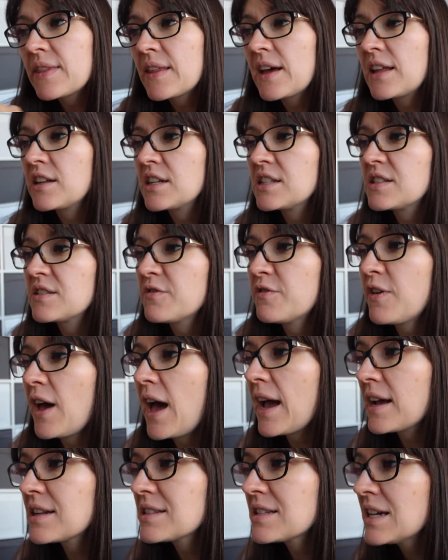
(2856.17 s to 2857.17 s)
that nice
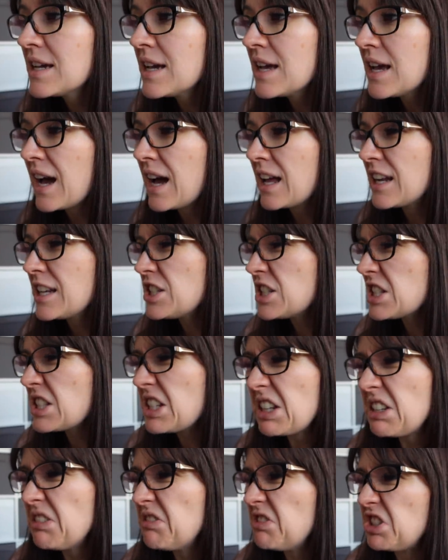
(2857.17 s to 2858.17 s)
effect. And I just
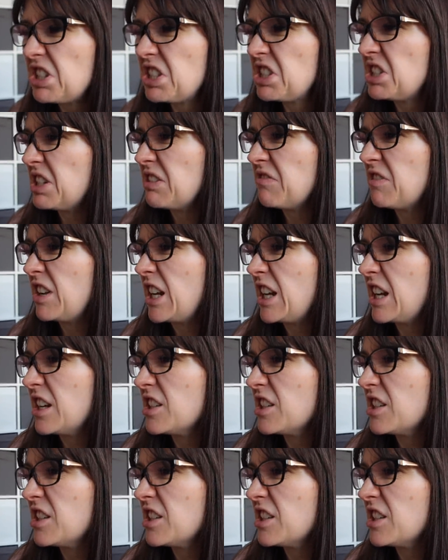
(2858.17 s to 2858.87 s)
kind of judge it, really.